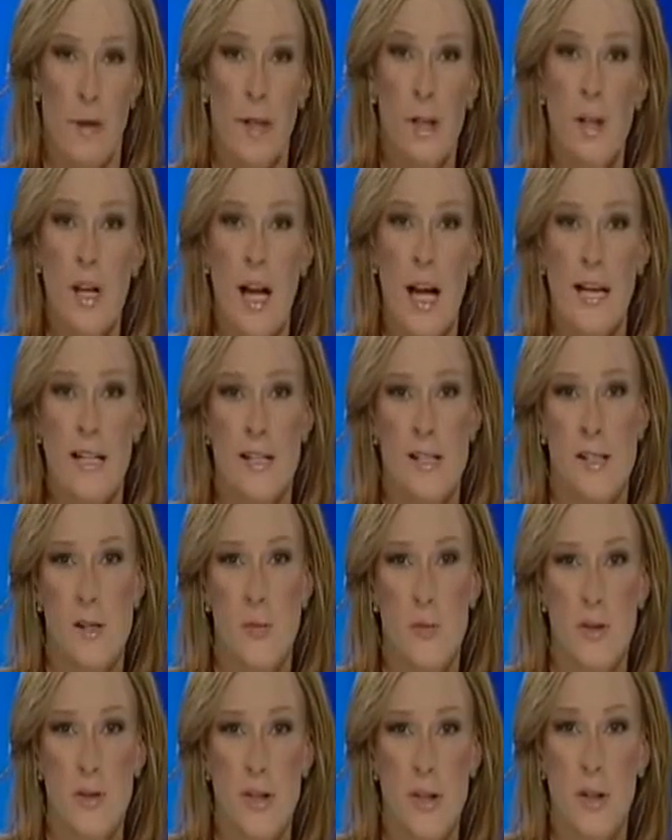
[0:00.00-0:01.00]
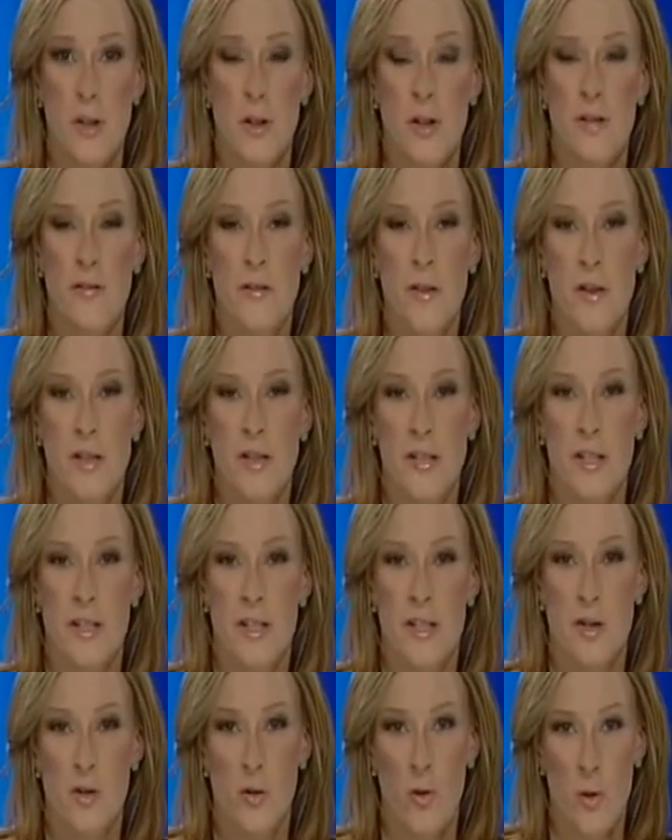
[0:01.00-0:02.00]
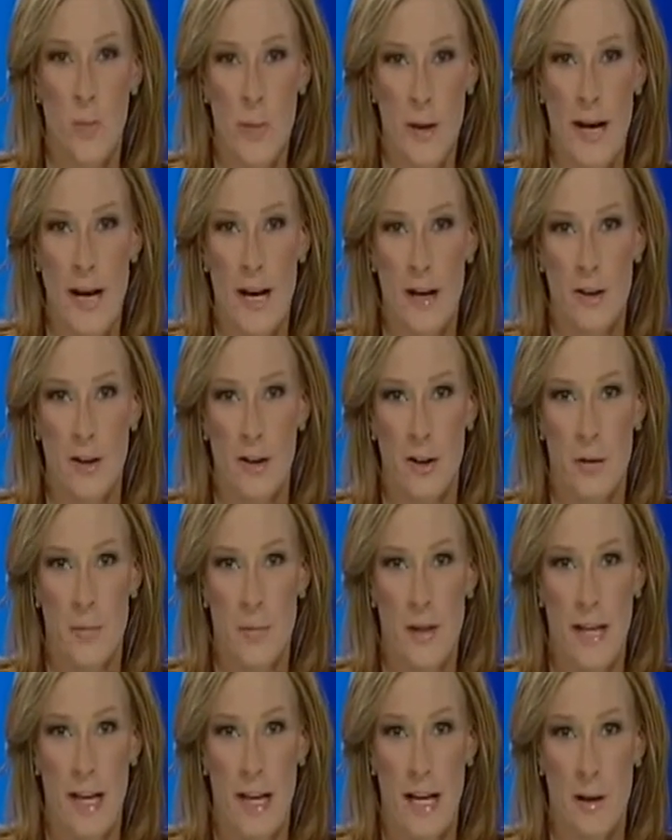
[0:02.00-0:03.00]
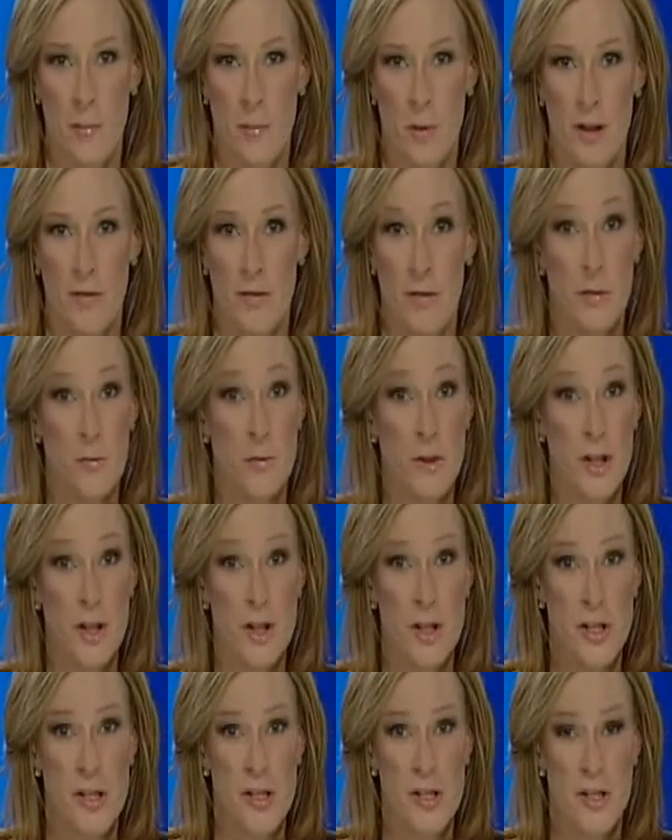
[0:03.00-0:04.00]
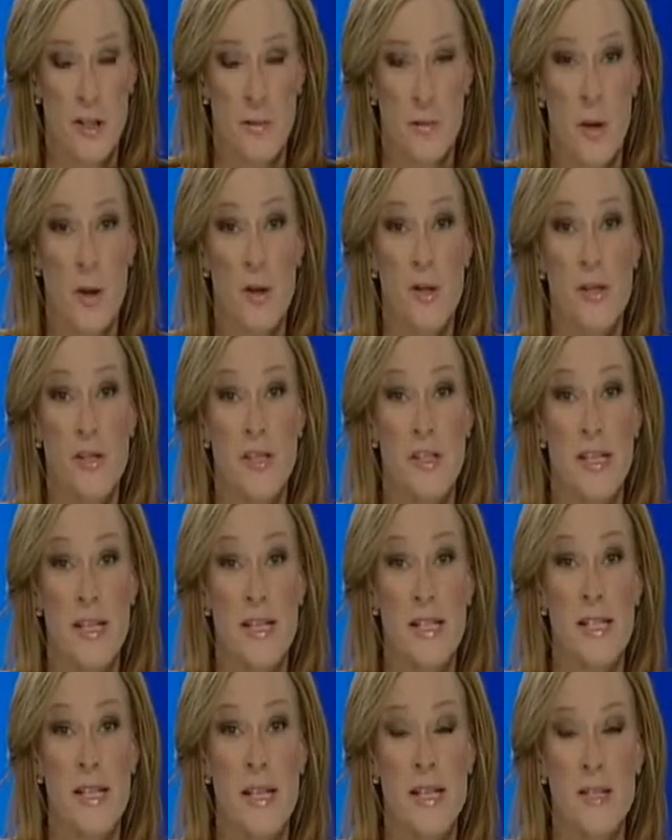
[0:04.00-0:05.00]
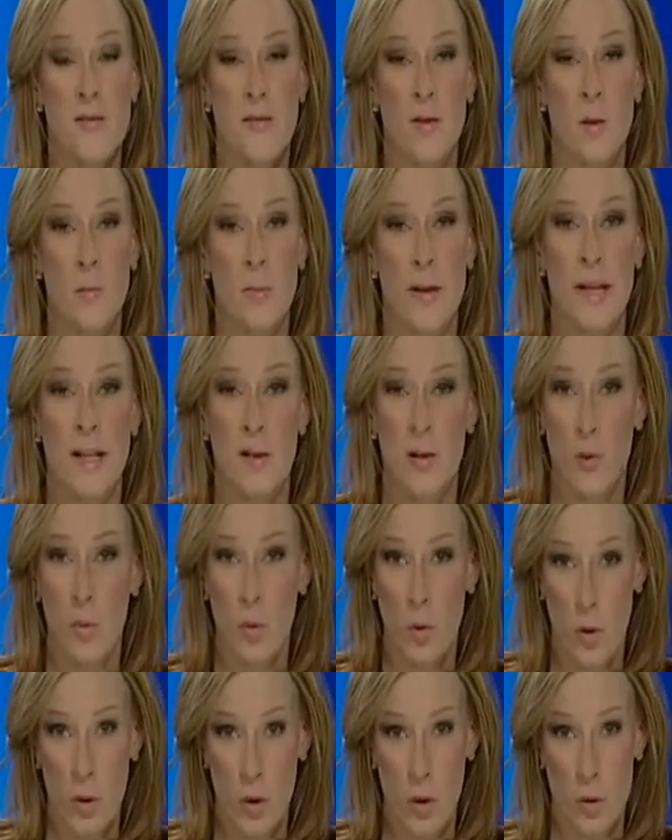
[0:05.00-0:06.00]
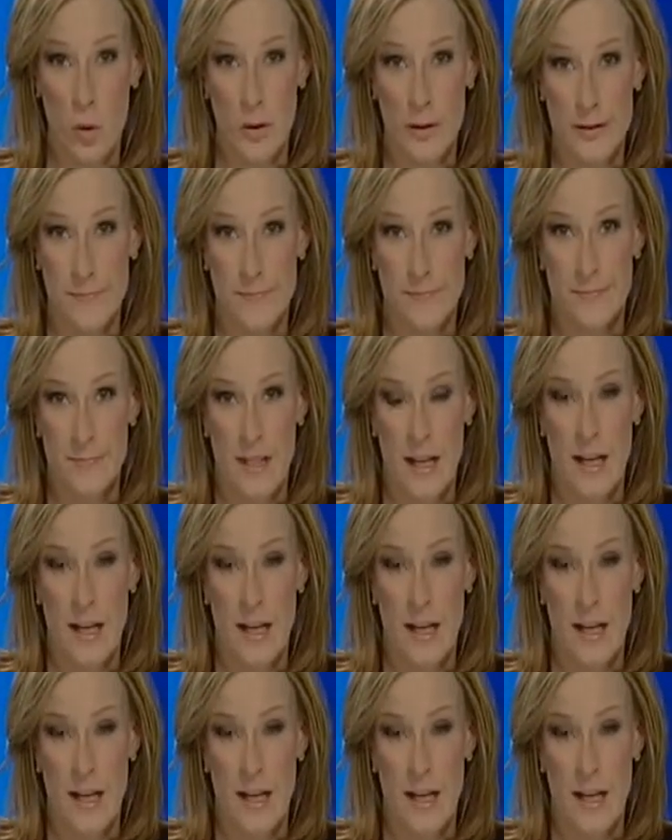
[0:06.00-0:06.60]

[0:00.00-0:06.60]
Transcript: Bill Gates was a university dropout who became one of the richest and most successful men in the world.